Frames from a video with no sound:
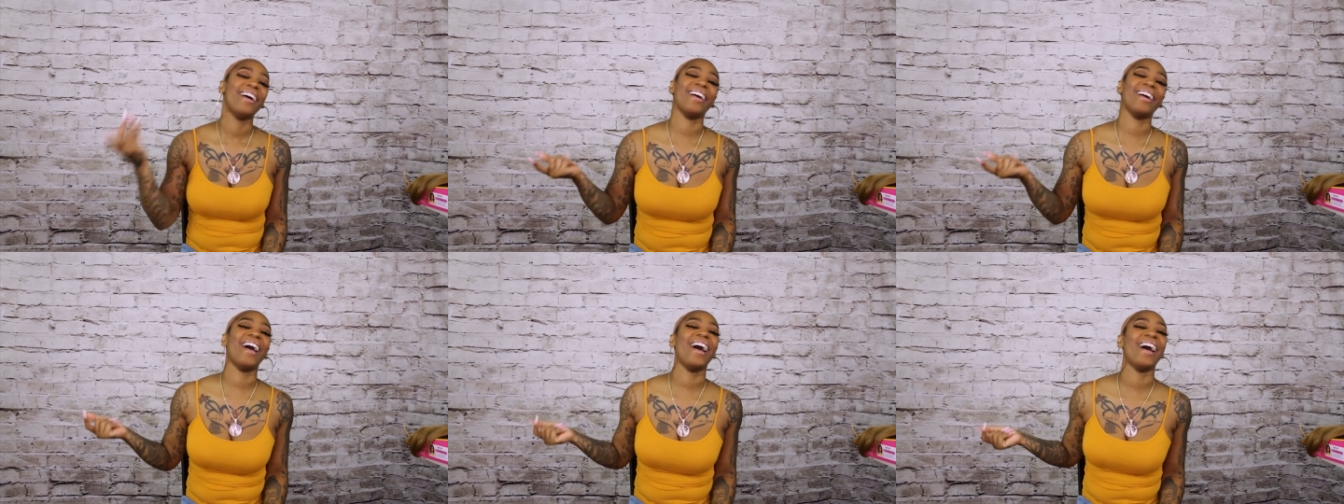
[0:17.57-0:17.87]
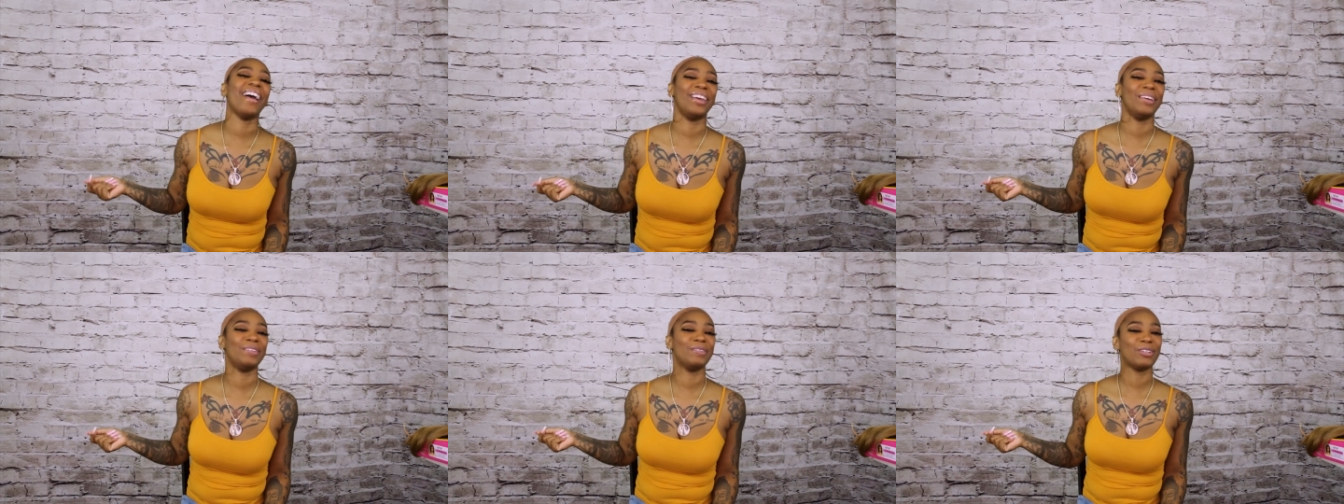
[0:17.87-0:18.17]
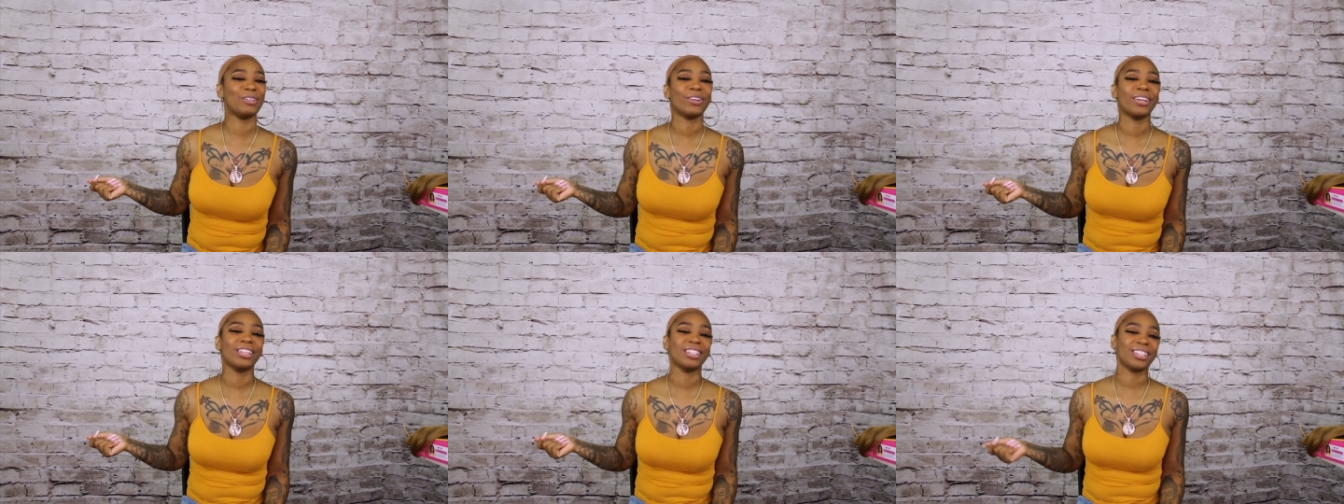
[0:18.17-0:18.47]
I am
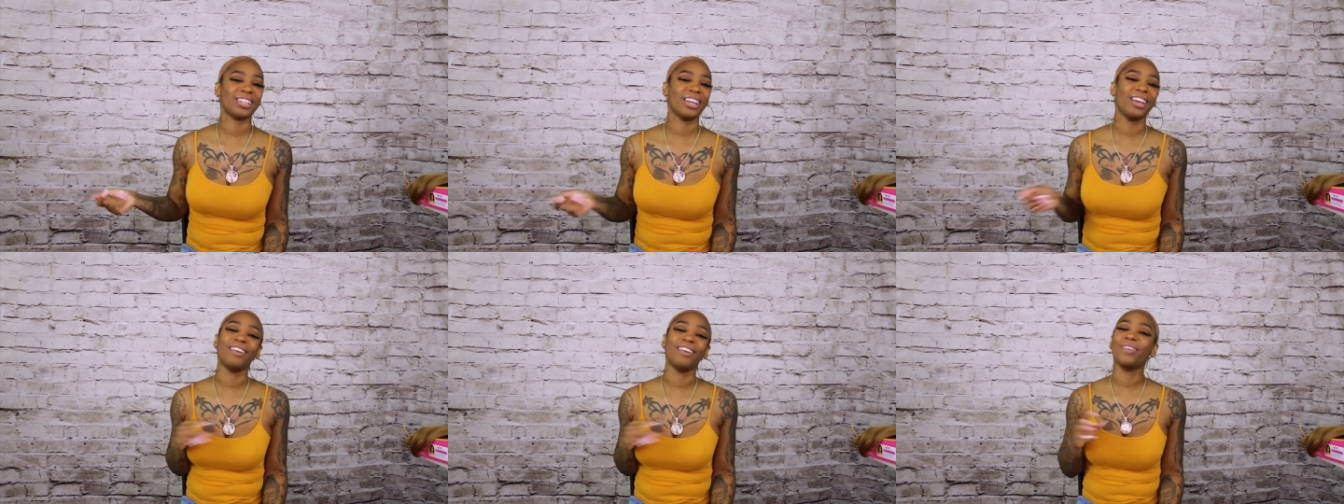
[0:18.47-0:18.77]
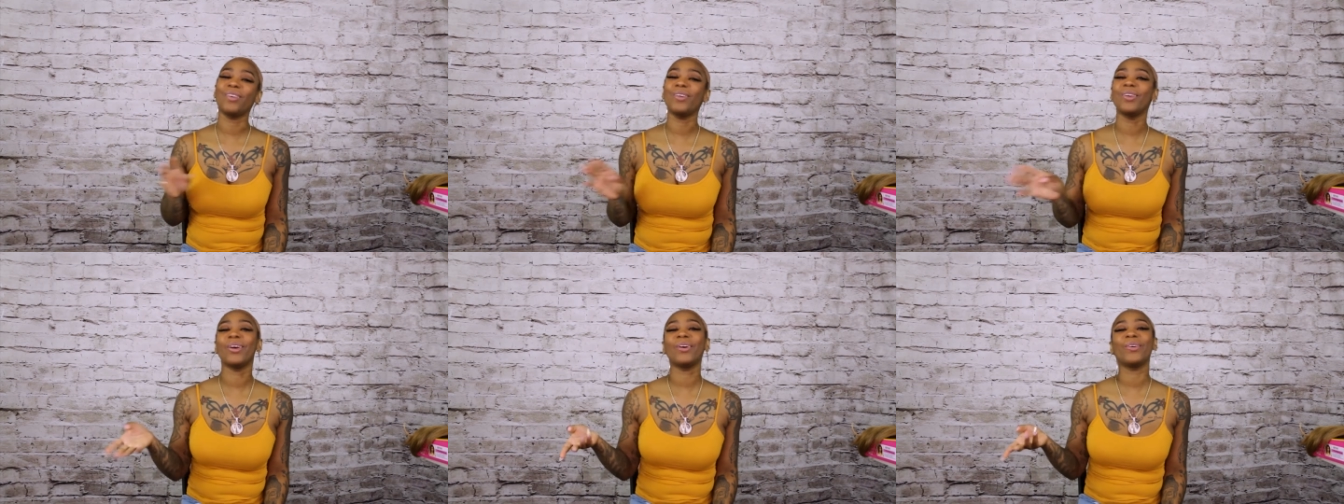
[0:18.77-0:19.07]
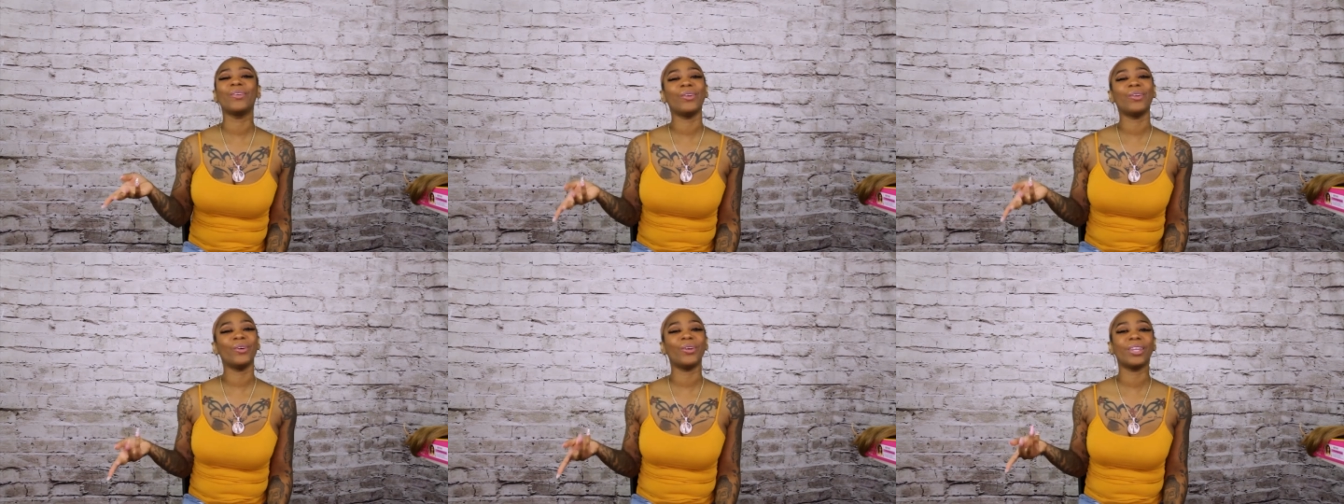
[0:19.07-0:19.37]
Treasure. If you
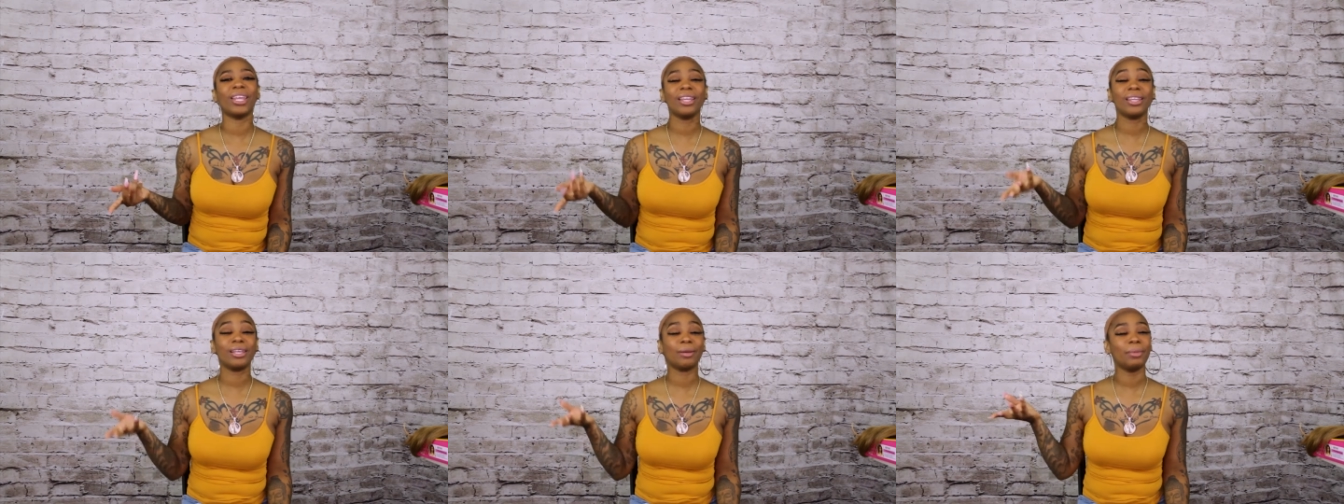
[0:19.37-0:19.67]
don't know that,